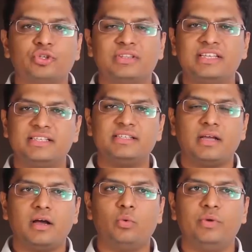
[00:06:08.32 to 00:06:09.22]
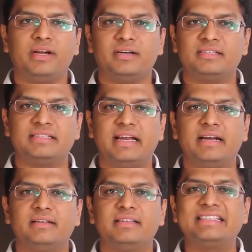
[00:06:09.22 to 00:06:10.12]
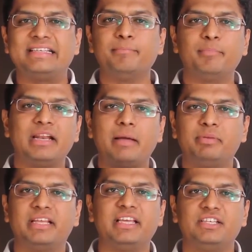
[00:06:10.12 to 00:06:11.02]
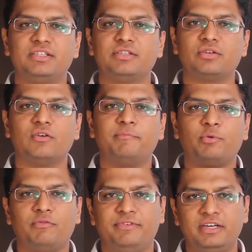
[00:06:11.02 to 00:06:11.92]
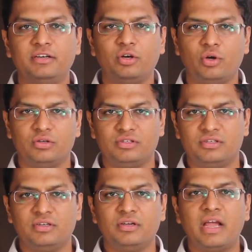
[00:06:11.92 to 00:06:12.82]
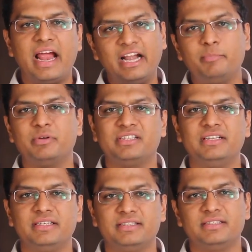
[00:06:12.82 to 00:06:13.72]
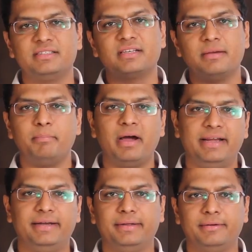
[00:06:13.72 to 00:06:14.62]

This is how we understand the simple applications of profit and loss and percentages combined.